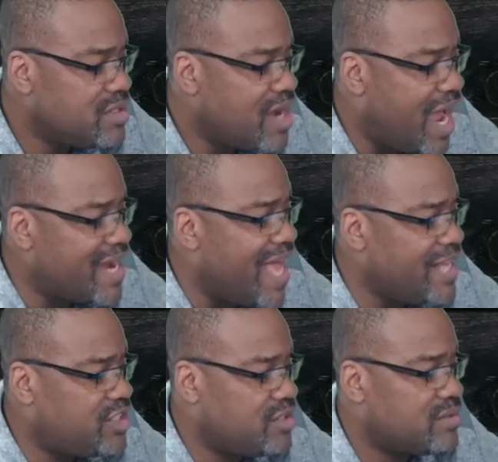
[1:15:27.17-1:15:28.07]
I
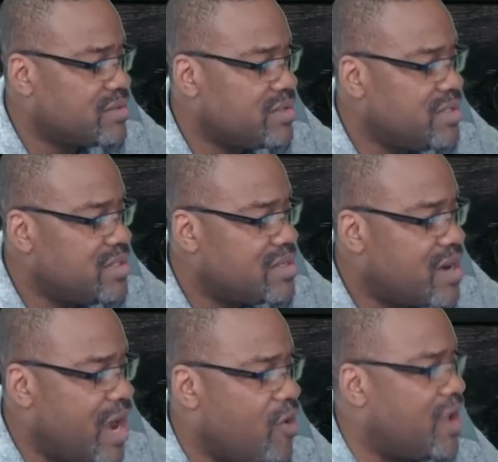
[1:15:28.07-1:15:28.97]
got you.
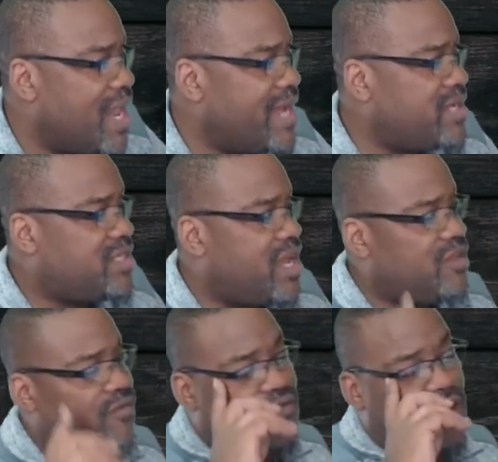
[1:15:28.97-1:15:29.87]
All right, all I can tell
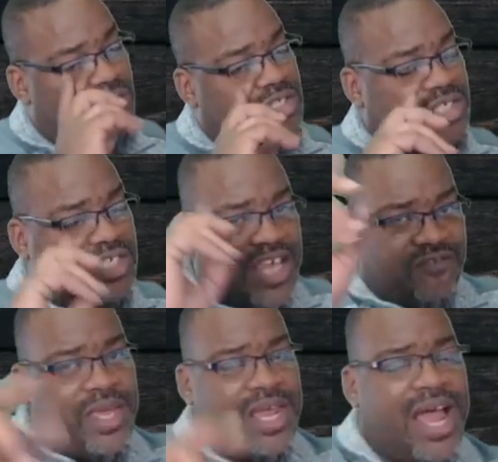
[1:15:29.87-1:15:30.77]
you folks is
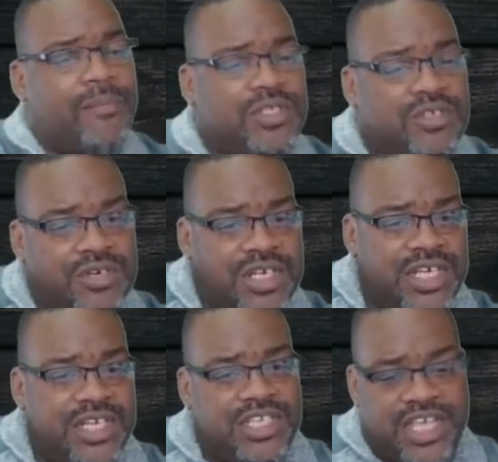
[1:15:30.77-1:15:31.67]
give me an
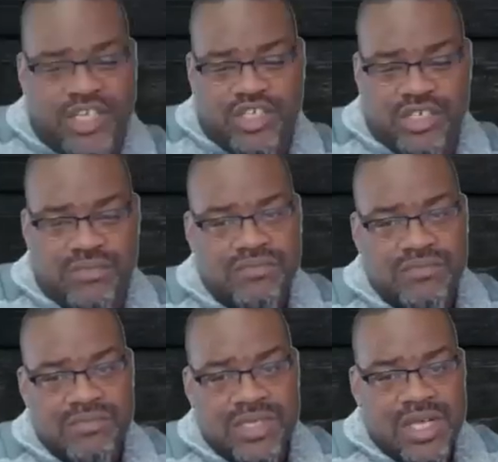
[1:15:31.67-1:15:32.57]
opportunity to teach you.
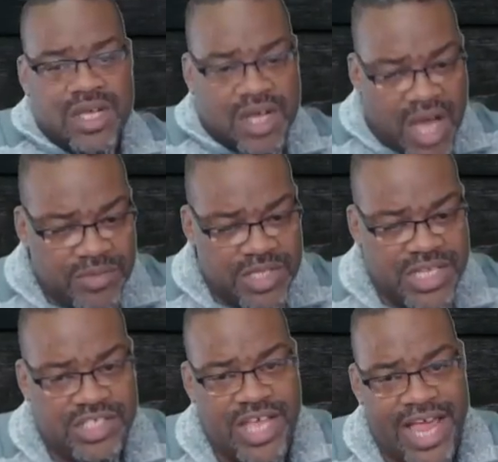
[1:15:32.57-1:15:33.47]
Come to
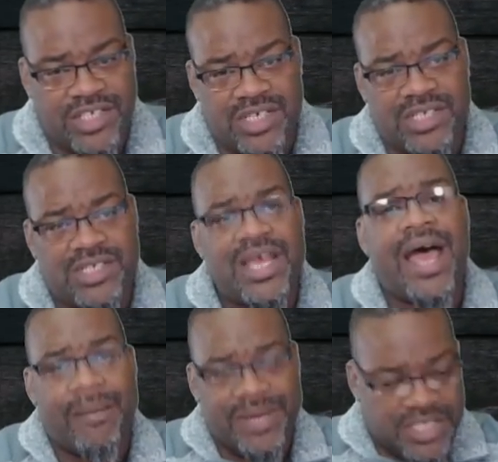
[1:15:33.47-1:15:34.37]
these sessions,
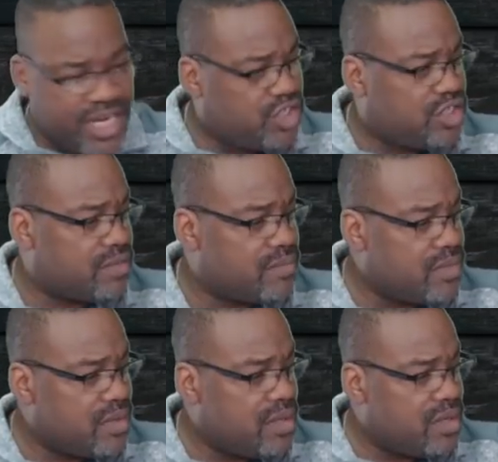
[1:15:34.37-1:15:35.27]
I'm a teacher.
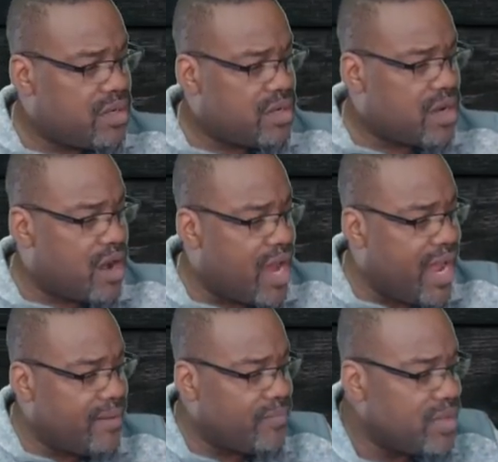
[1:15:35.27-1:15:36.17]
All
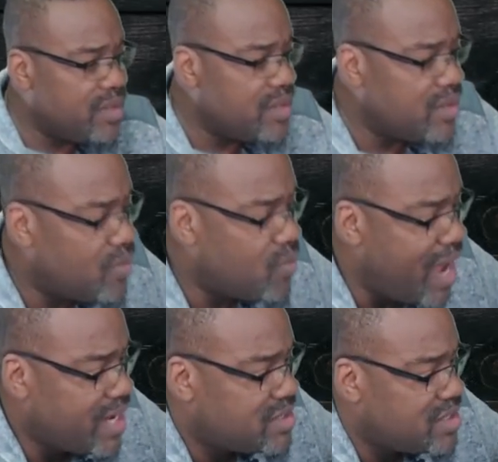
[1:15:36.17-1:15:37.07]
right,
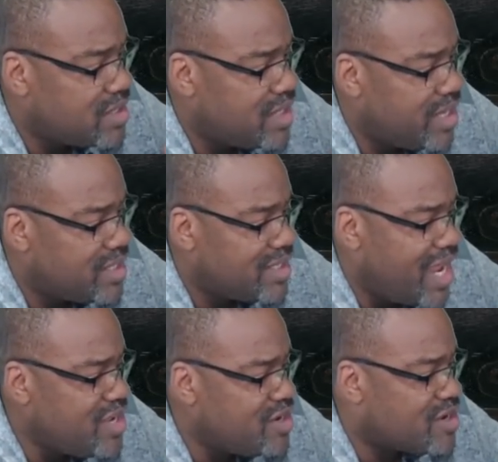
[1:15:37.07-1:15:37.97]
Waxin eight,
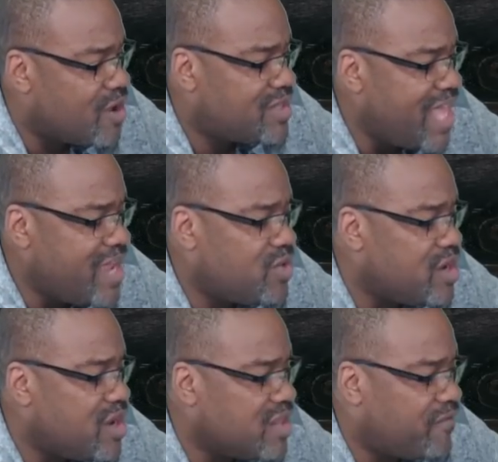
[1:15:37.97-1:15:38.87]
there you go. Thank you,
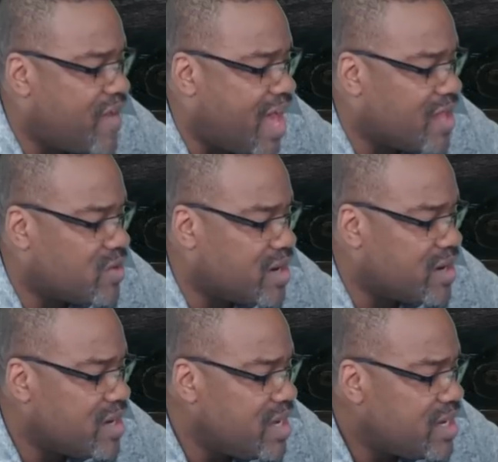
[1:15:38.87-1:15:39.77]
another
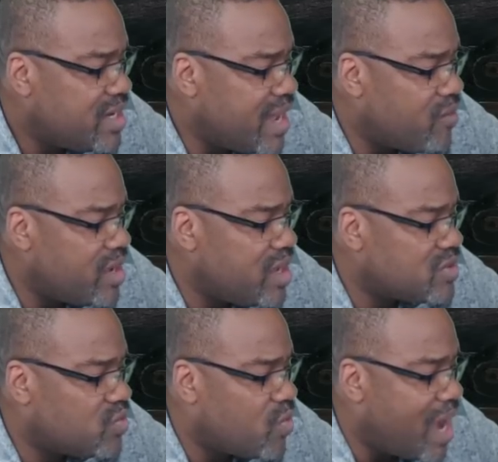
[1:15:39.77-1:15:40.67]
follower. That
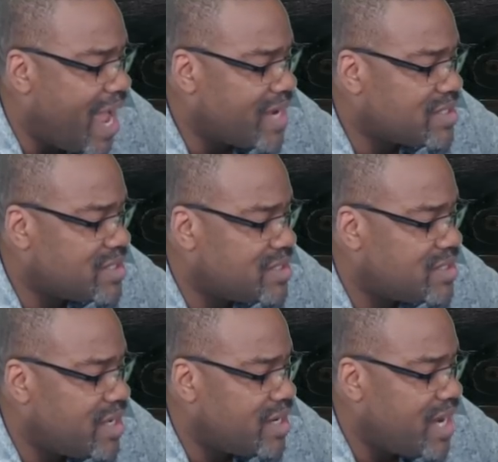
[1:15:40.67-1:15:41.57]
was
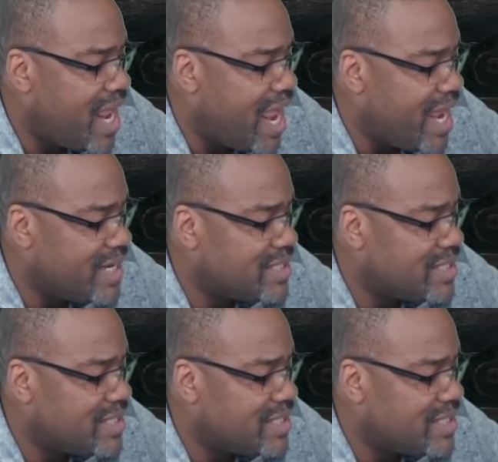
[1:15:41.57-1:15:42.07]
Waxin eight.